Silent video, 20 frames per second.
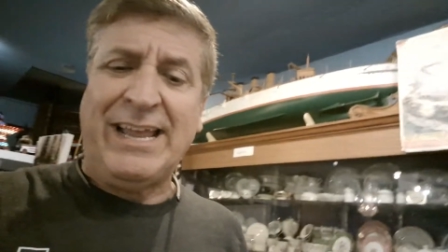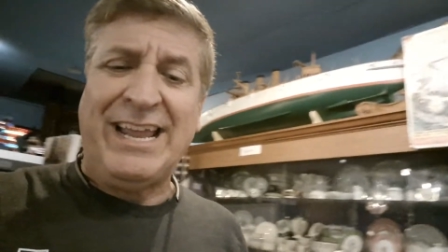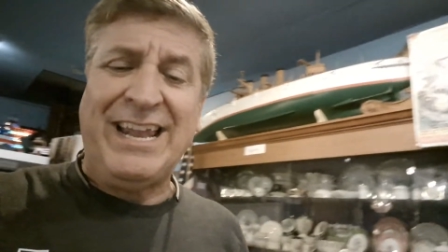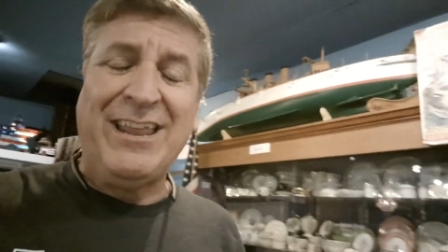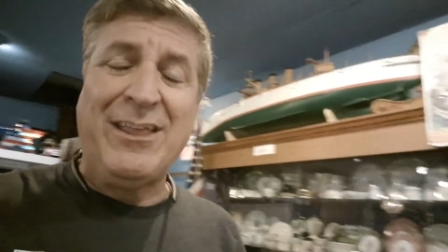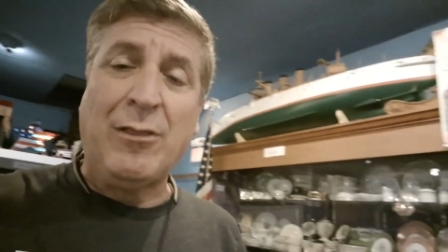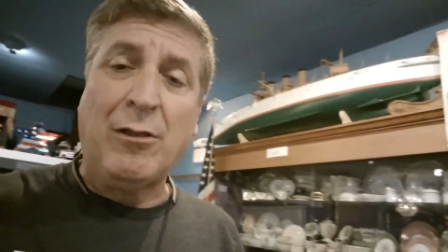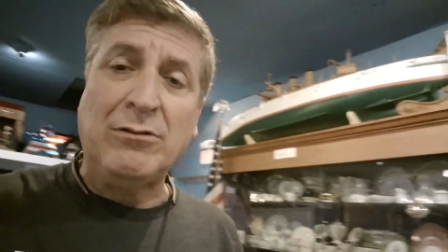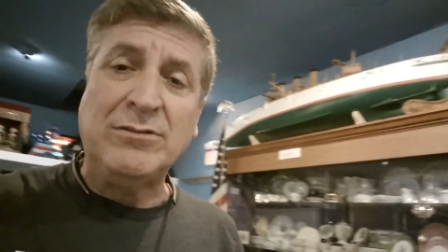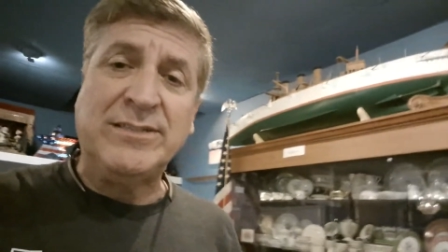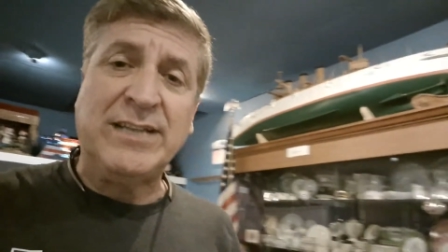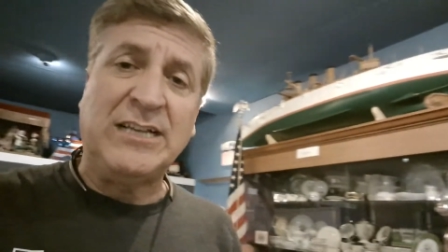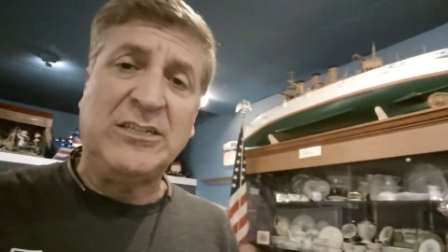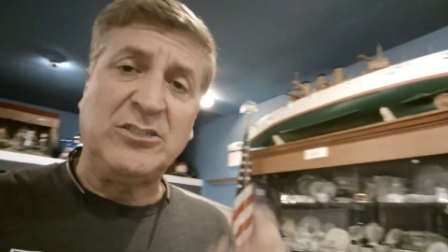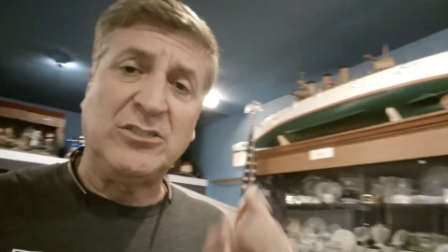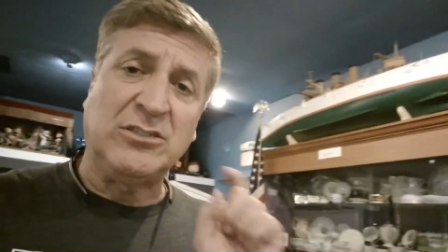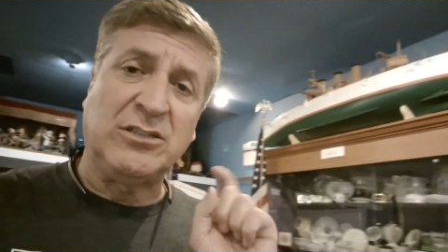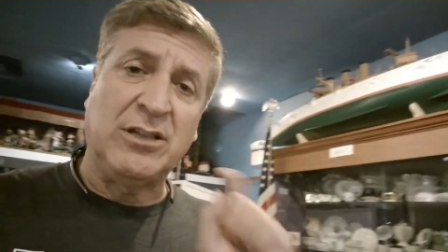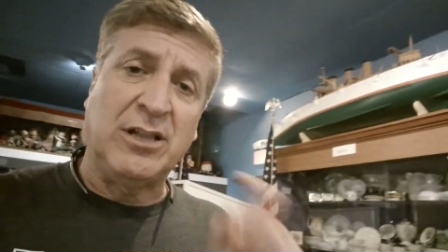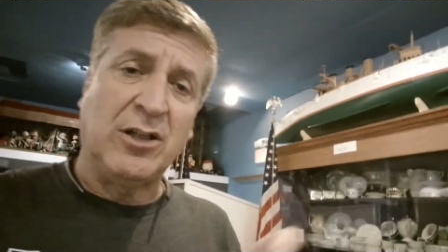any of those
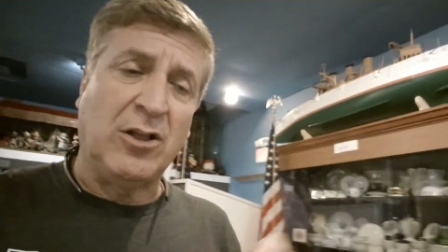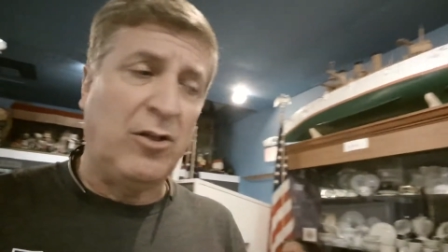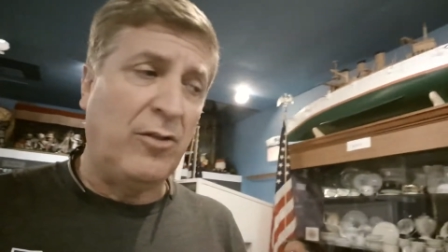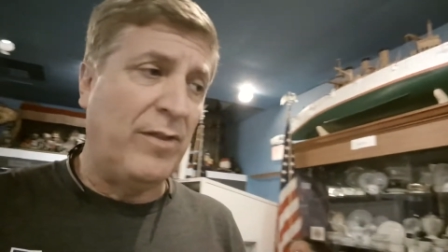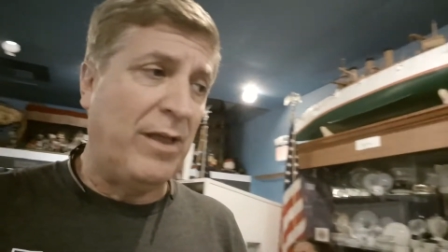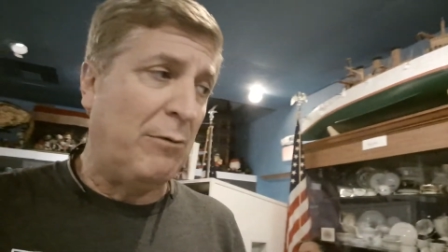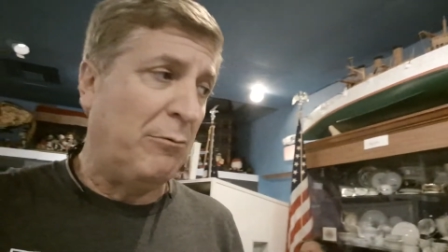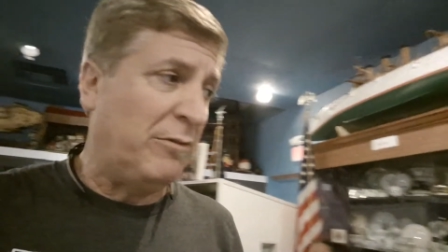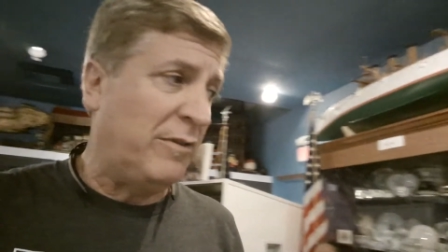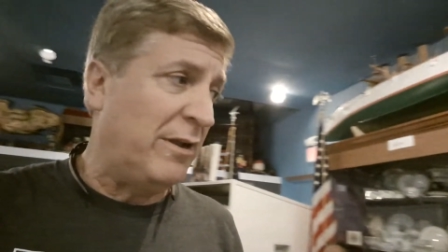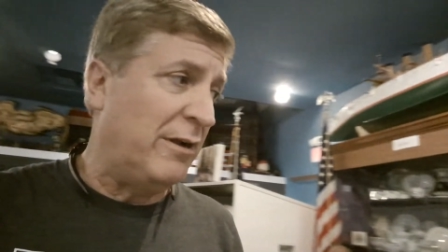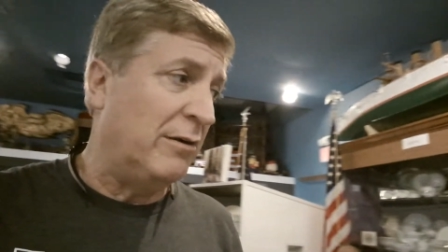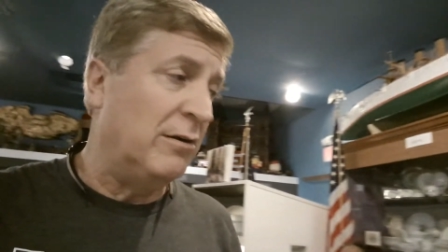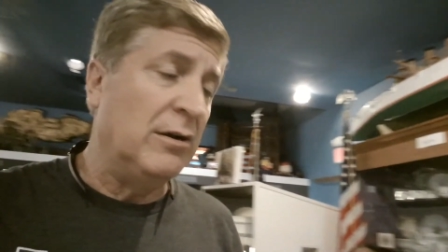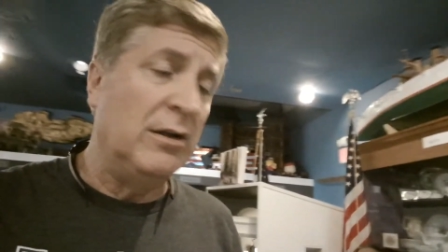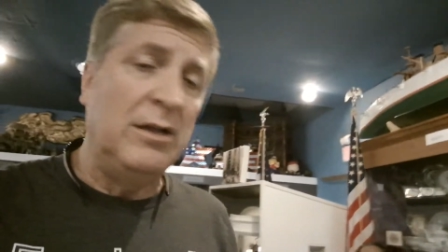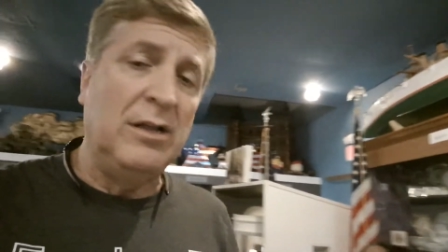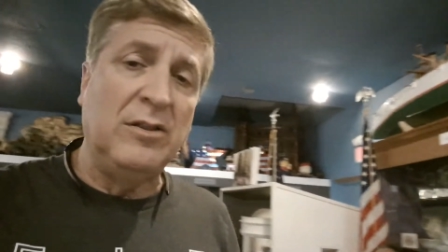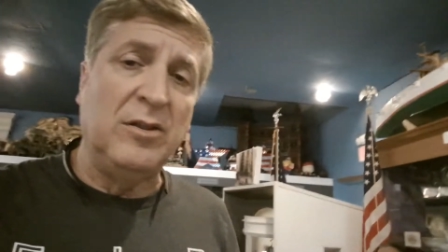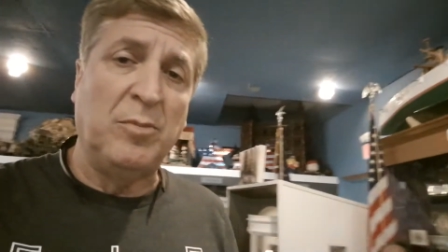things, just click on that one
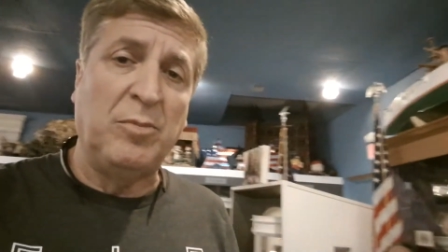there.